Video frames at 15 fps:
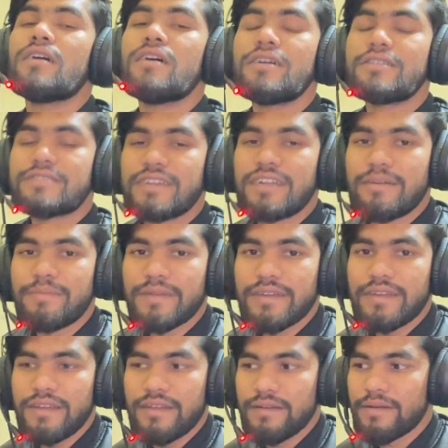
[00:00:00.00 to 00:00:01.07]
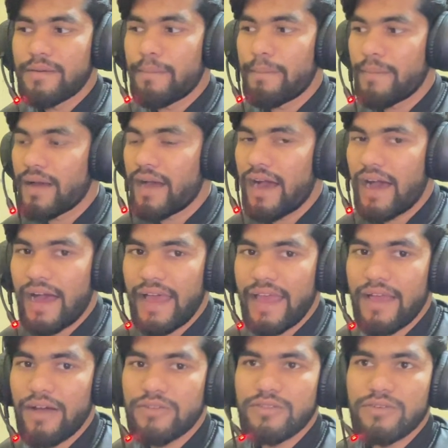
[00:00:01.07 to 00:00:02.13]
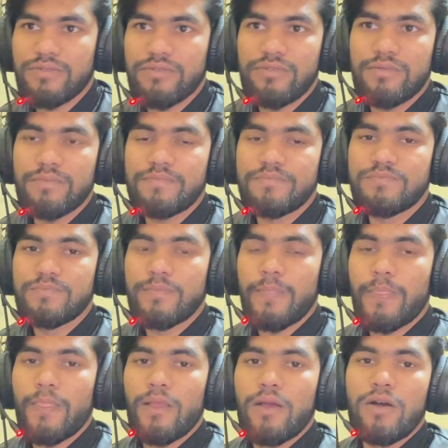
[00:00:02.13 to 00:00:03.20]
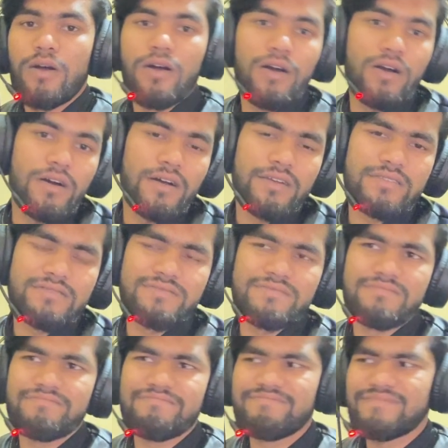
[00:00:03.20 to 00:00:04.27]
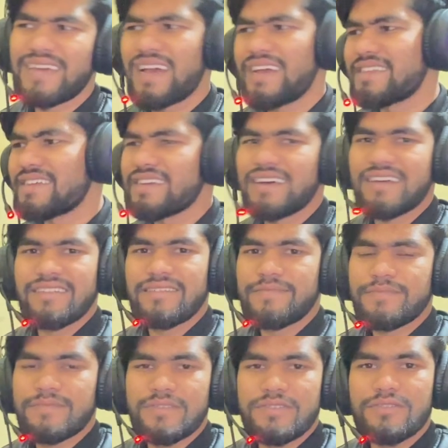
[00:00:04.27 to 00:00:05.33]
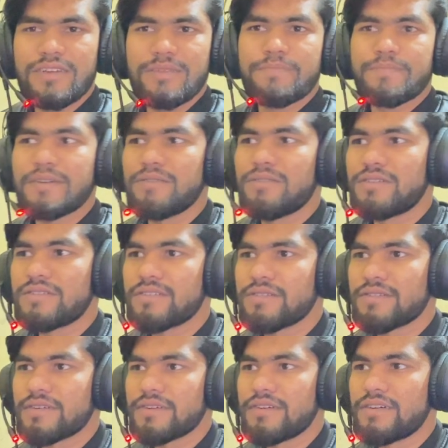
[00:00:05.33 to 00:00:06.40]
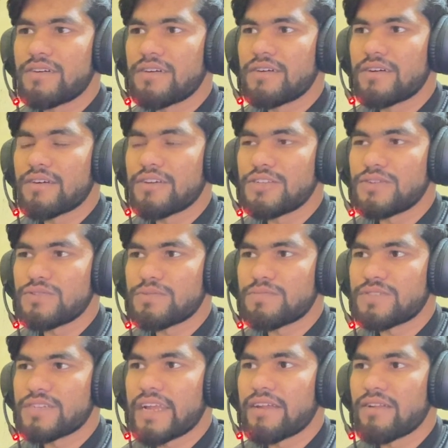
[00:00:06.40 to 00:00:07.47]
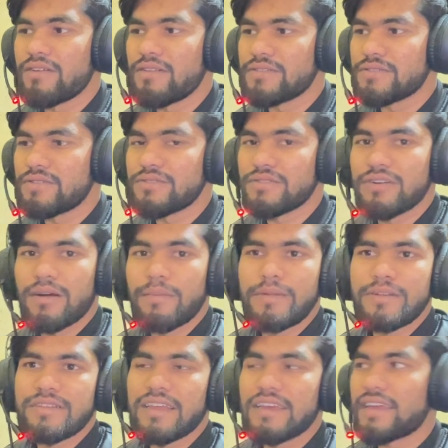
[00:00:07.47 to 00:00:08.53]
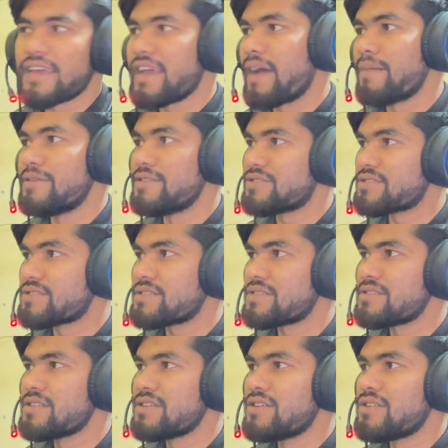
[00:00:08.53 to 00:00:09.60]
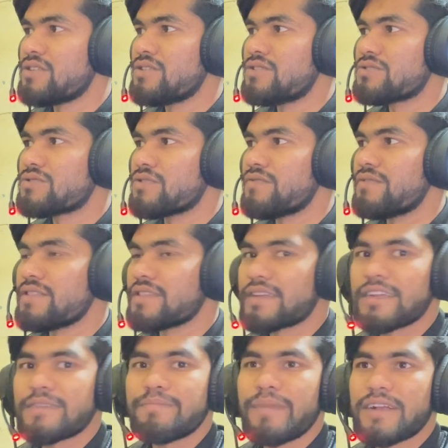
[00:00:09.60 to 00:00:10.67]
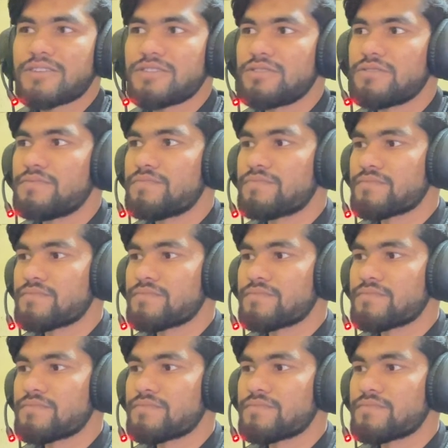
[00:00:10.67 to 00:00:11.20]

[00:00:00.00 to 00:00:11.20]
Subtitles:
send me hi on the group, or I think yeah, you can ping on the YouTube channel also on the comment like, hey, I'm interested. So we'll get back to you.